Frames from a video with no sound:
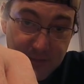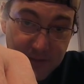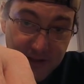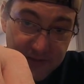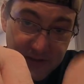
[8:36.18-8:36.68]

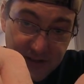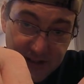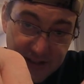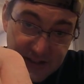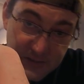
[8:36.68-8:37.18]
but I feel
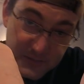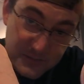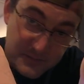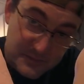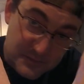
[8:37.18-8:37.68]
like it's
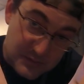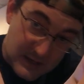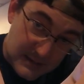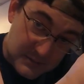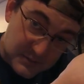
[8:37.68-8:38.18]

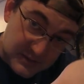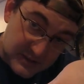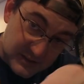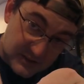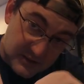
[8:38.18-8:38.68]
probably
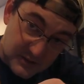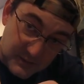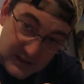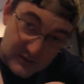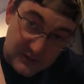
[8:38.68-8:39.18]
a good
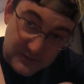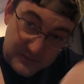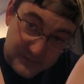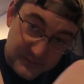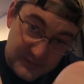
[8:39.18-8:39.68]
amount.
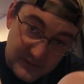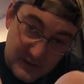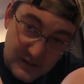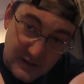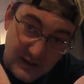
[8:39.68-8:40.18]

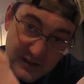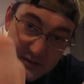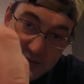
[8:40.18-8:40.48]
I should